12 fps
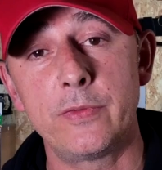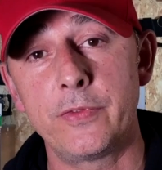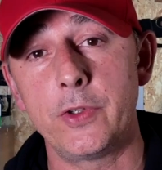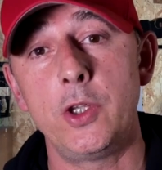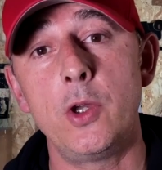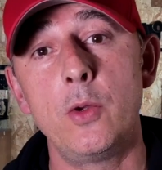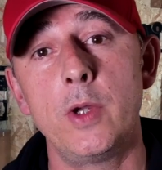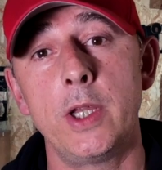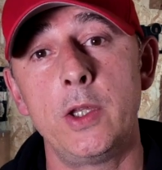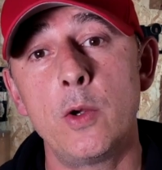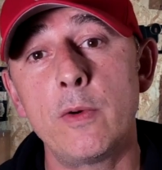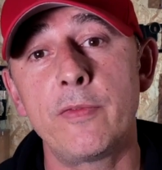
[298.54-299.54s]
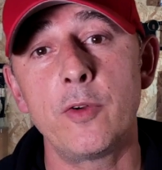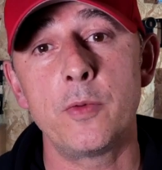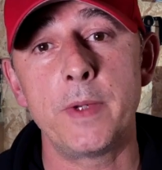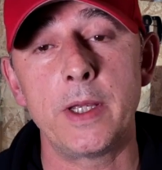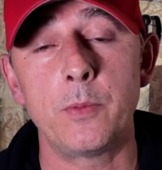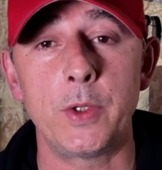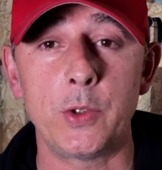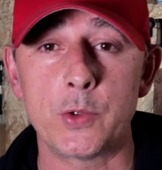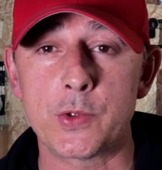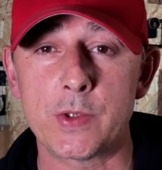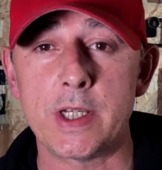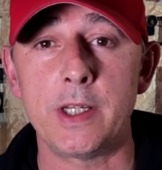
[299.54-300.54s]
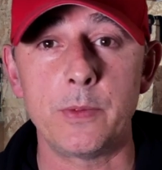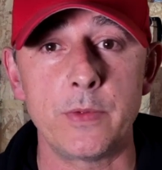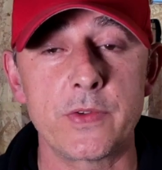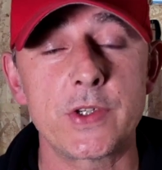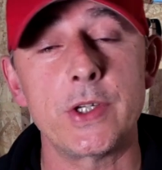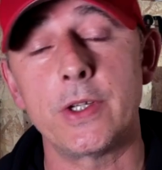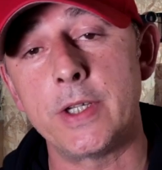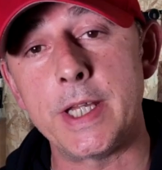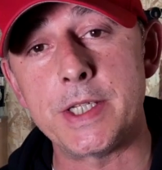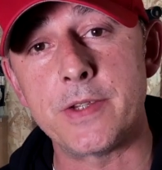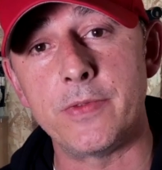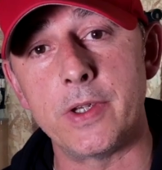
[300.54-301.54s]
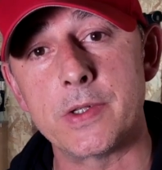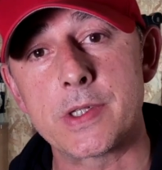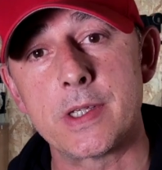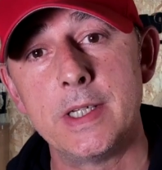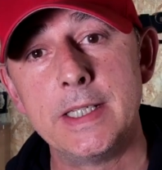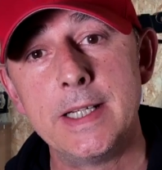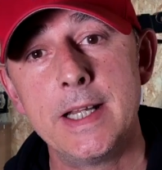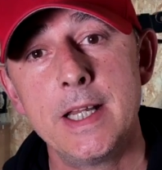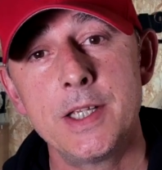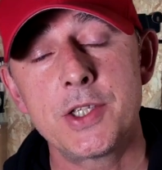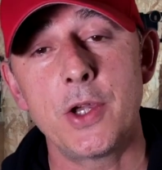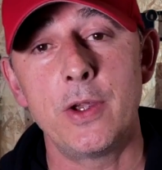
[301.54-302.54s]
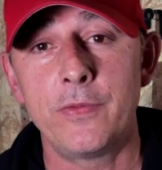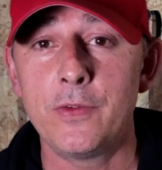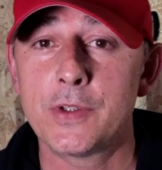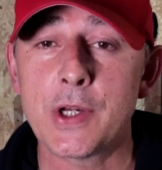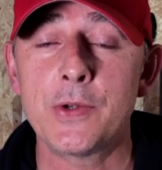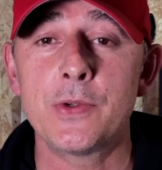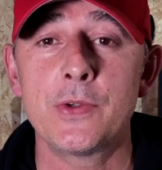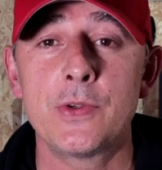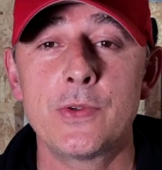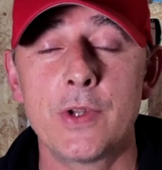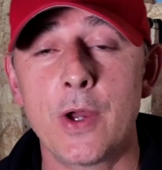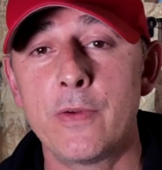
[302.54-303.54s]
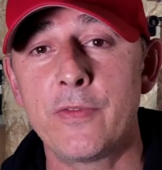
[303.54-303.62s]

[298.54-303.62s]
for you in your filming when you're dealing with certain interviews. So if you don't know